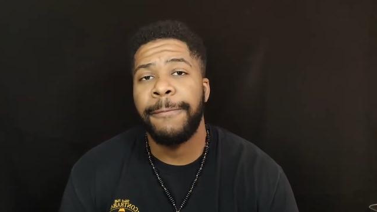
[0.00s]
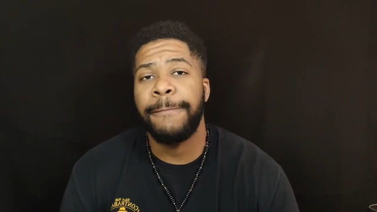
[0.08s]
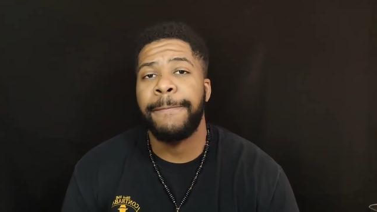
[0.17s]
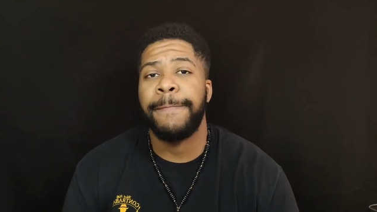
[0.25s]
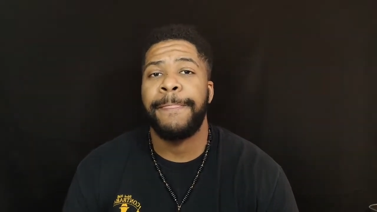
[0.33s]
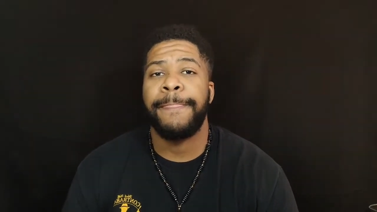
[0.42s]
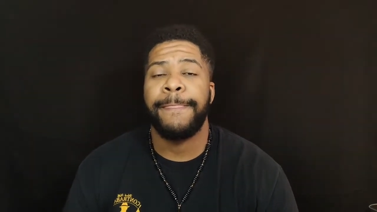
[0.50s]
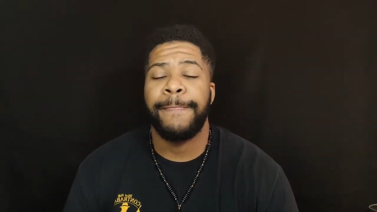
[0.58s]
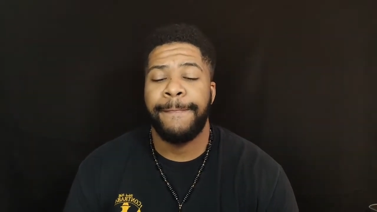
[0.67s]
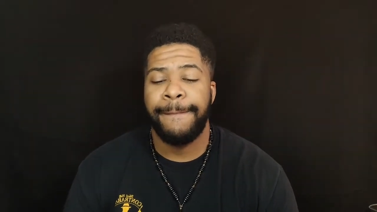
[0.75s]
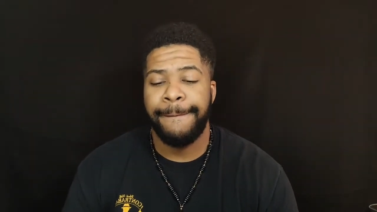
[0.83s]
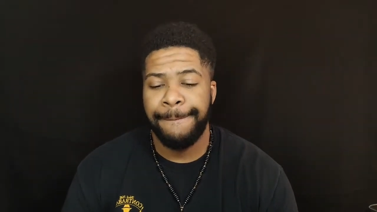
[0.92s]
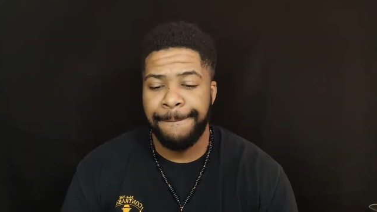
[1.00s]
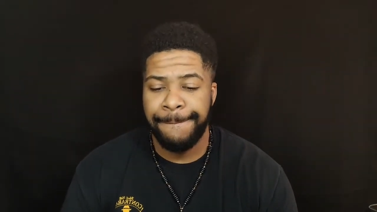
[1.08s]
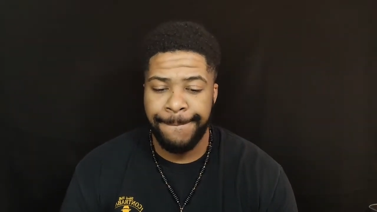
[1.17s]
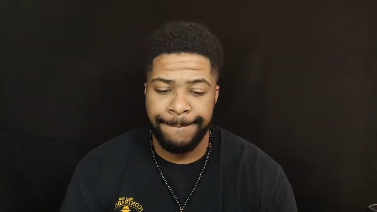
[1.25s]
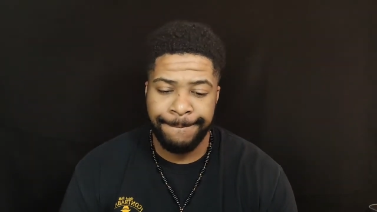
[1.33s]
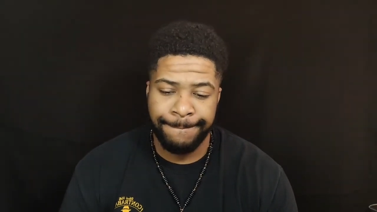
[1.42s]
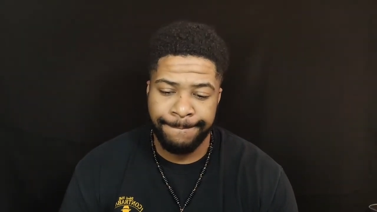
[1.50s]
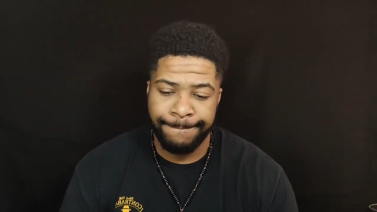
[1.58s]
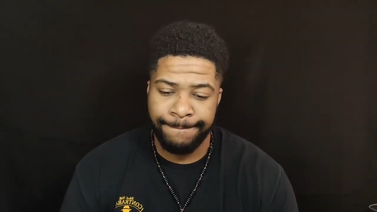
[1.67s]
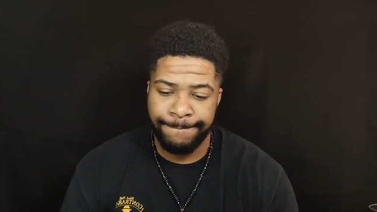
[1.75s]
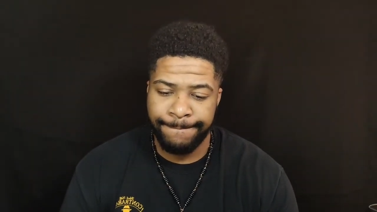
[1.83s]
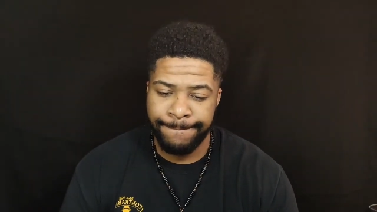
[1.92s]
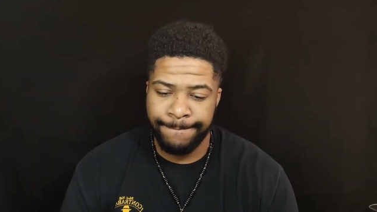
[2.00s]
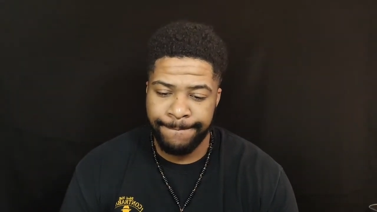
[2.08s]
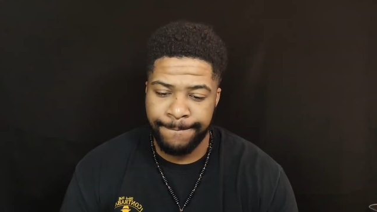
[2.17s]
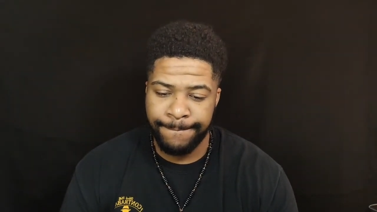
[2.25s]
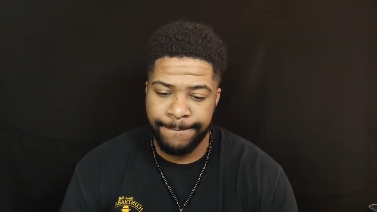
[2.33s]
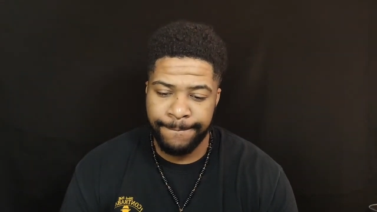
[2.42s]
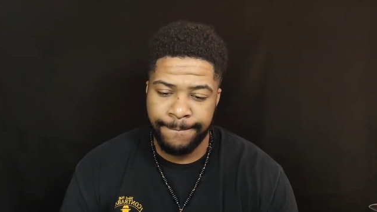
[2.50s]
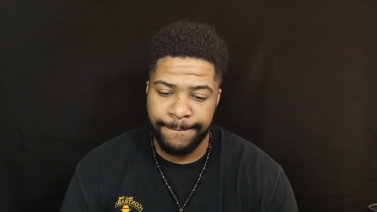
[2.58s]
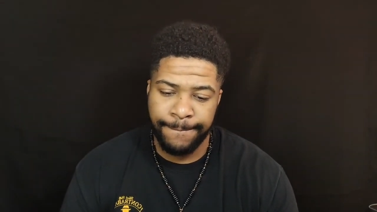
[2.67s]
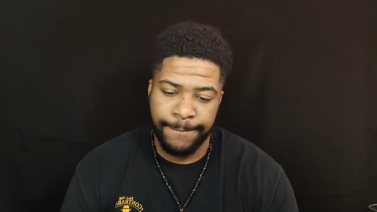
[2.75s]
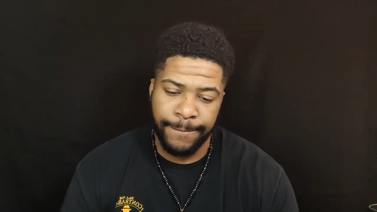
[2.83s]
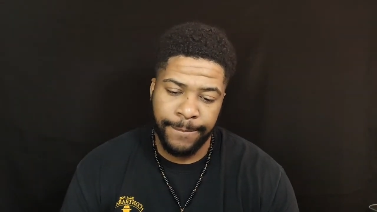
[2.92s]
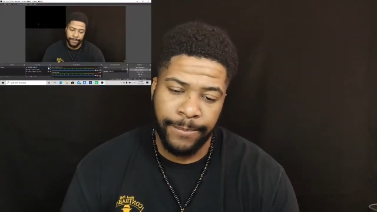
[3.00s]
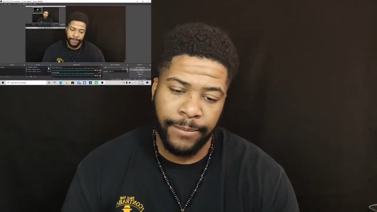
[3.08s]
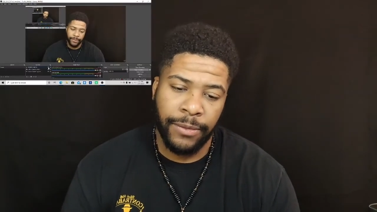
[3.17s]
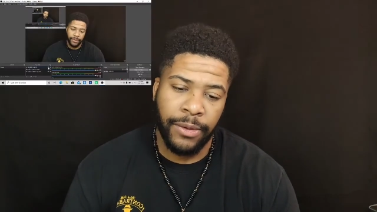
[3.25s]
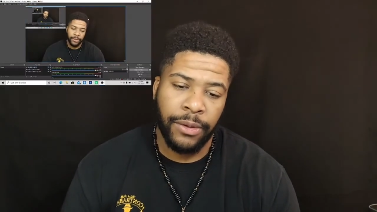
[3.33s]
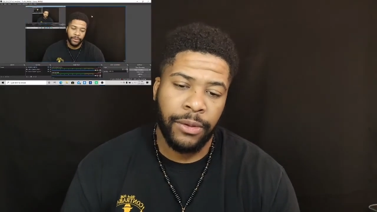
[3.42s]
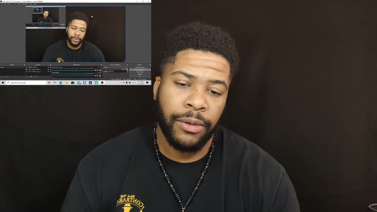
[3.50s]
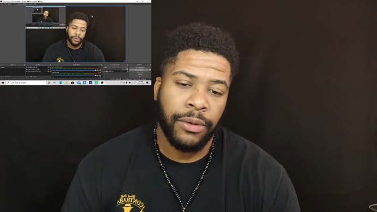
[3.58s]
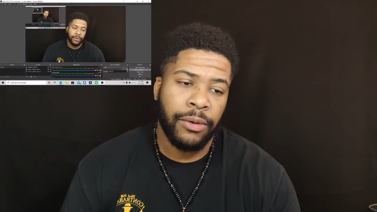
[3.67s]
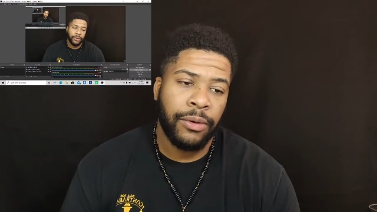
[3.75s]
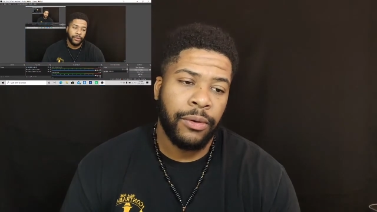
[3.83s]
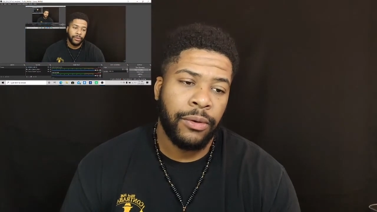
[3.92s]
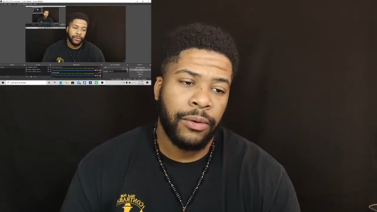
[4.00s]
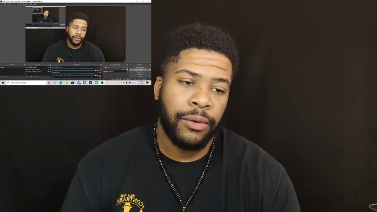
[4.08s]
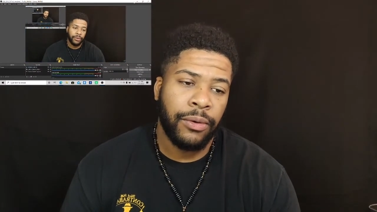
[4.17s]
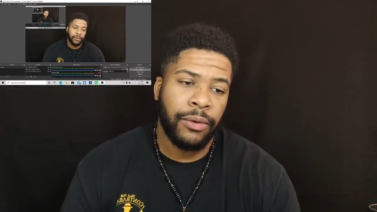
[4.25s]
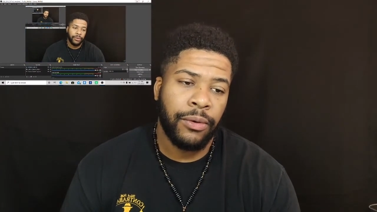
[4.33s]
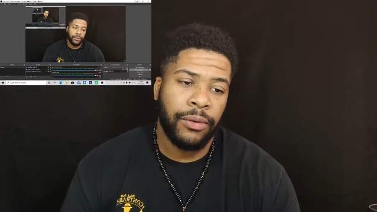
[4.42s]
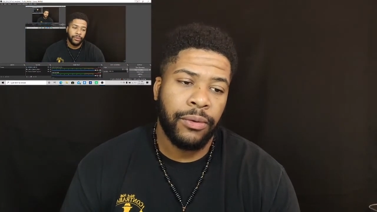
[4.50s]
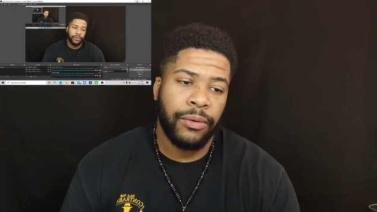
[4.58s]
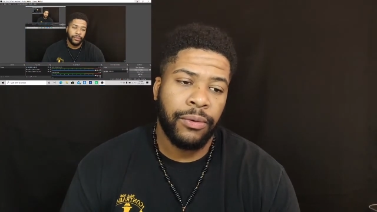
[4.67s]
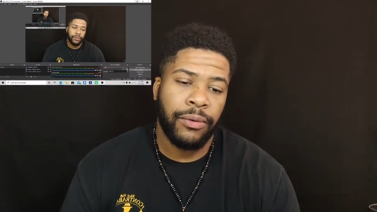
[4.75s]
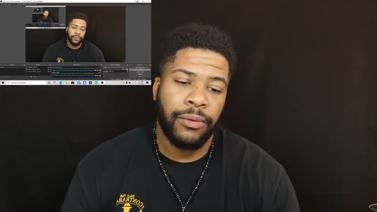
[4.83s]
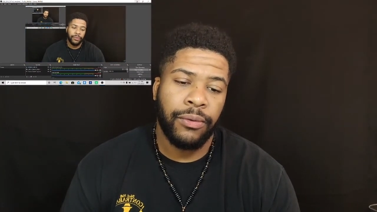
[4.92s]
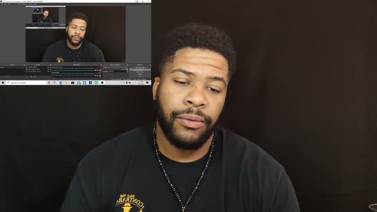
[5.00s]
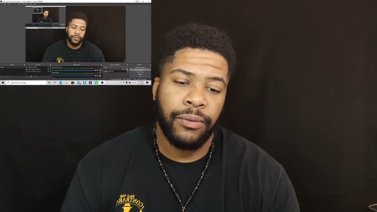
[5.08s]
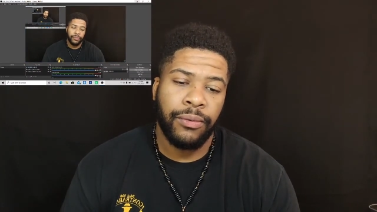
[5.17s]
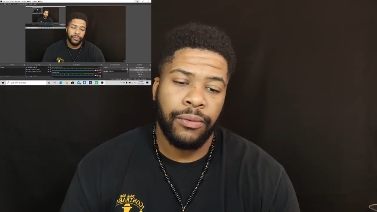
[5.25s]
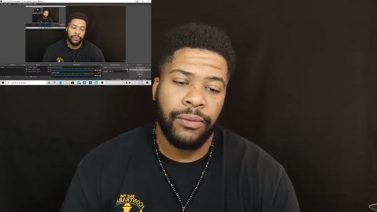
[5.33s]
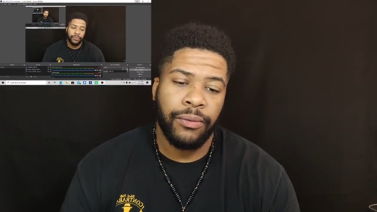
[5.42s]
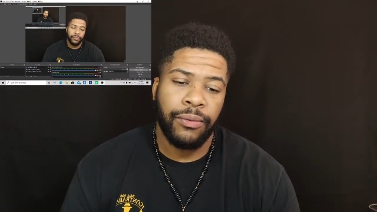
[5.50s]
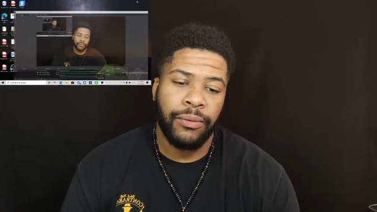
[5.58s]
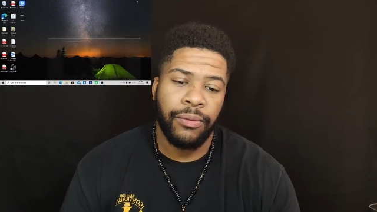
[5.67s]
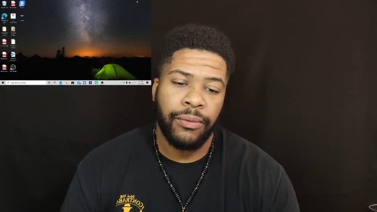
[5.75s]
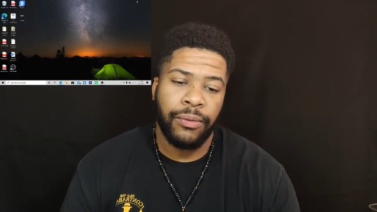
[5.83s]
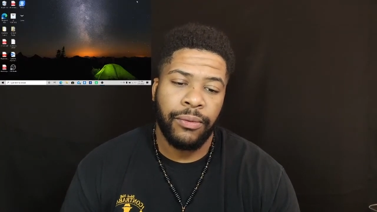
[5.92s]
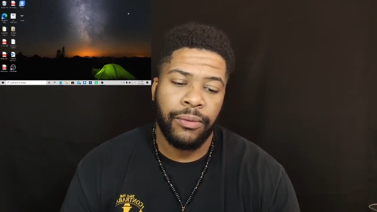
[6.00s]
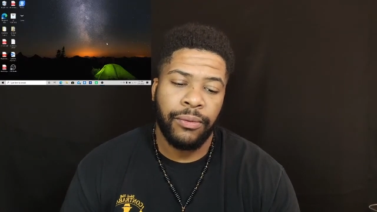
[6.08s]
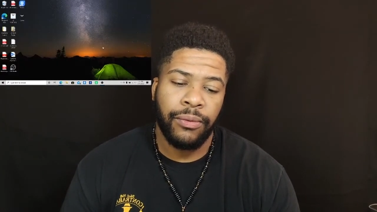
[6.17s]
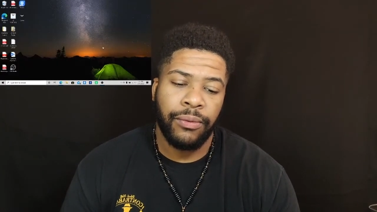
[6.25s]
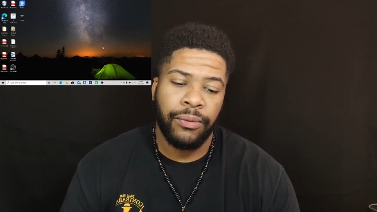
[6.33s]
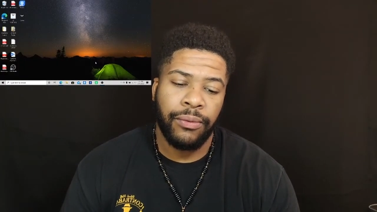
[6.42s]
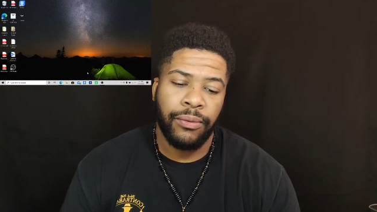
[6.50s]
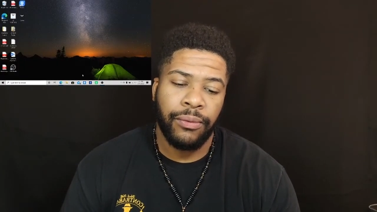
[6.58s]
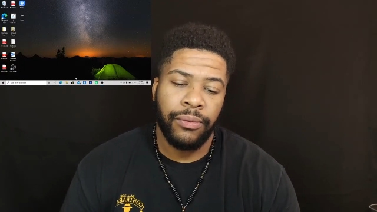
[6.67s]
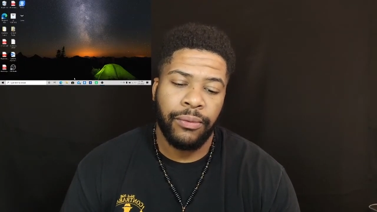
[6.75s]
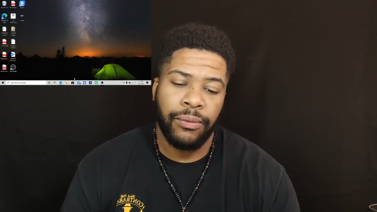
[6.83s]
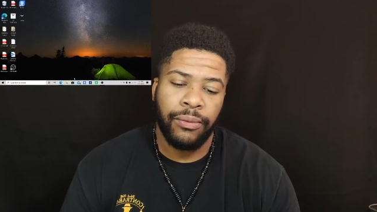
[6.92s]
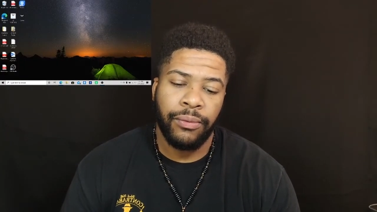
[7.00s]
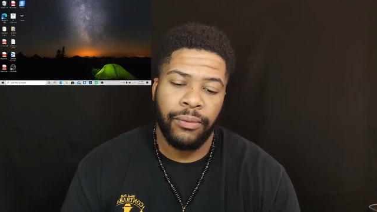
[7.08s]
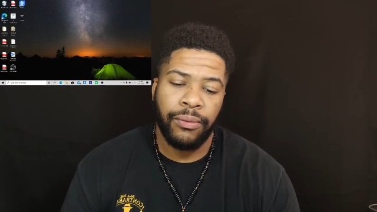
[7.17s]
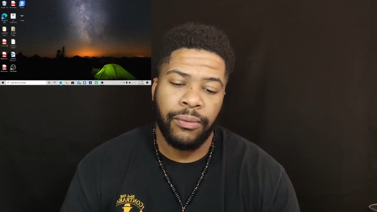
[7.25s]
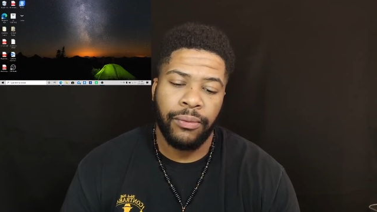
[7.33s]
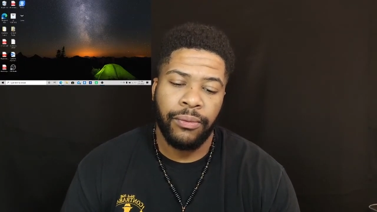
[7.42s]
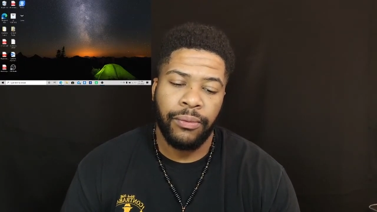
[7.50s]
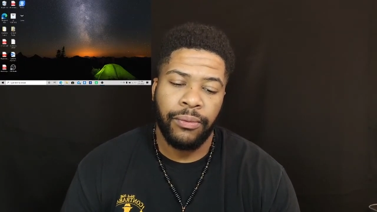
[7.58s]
No one is speaking in this clip.